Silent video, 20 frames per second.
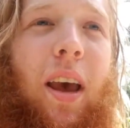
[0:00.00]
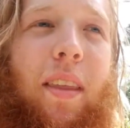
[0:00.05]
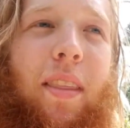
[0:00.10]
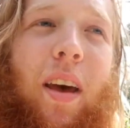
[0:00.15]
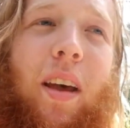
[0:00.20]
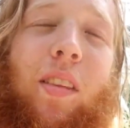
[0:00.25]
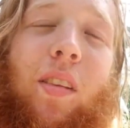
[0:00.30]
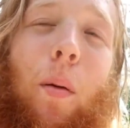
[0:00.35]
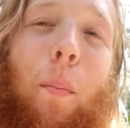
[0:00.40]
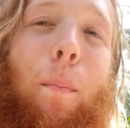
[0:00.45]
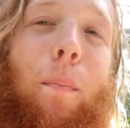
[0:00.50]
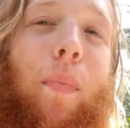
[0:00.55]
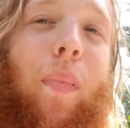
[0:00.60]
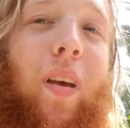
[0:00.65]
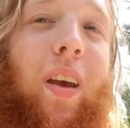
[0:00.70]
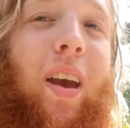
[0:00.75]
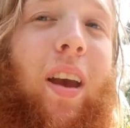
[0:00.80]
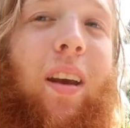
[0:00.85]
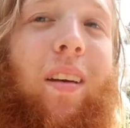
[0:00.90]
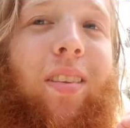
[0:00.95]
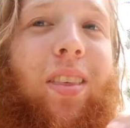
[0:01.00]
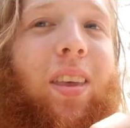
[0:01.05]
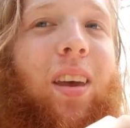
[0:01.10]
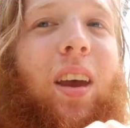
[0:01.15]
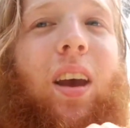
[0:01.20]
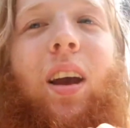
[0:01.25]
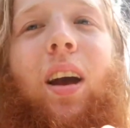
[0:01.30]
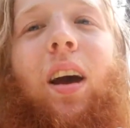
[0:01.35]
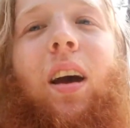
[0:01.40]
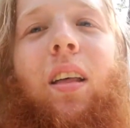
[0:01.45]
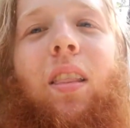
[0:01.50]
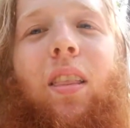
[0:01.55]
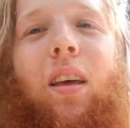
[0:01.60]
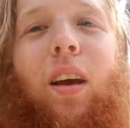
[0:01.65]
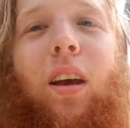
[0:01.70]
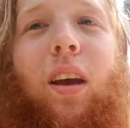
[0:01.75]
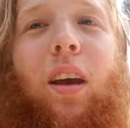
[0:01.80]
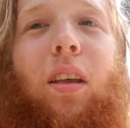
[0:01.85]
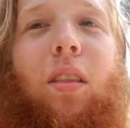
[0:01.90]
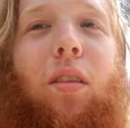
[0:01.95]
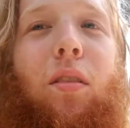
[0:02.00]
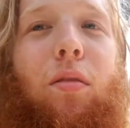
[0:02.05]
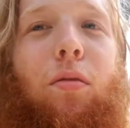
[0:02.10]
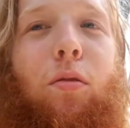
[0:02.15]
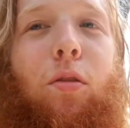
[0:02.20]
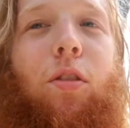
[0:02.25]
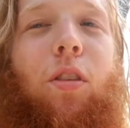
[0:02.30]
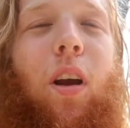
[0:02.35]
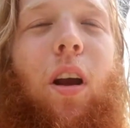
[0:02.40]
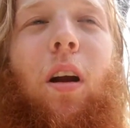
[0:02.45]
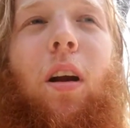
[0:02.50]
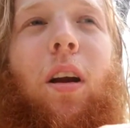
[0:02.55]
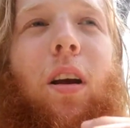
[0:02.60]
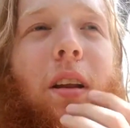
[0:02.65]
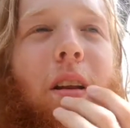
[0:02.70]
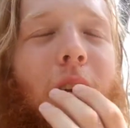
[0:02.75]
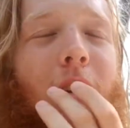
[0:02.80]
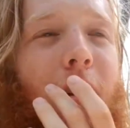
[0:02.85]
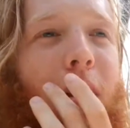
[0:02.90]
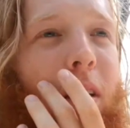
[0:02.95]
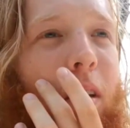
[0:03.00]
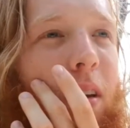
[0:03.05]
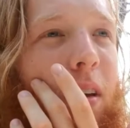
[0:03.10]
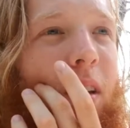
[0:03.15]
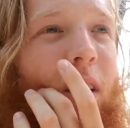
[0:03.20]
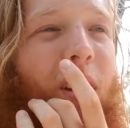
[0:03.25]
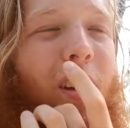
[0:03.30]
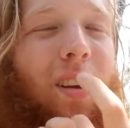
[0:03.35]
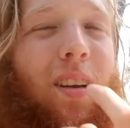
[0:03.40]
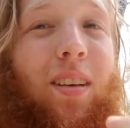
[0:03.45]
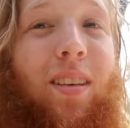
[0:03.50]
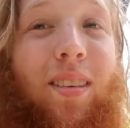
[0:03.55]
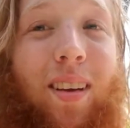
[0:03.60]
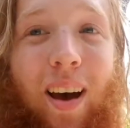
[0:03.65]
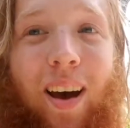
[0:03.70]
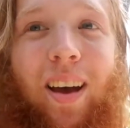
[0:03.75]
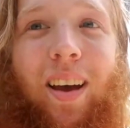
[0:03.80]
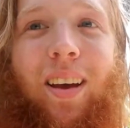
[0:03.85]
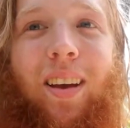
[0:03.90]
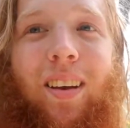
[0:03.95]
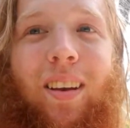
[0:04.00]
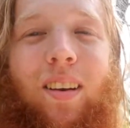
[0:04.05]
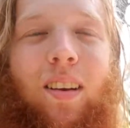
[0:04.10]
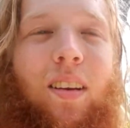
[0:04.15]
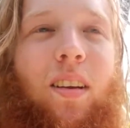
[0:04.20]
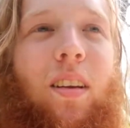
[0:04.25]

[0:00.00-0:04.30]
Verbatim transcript: And that's a big thing, I think, in the fruitarian diet.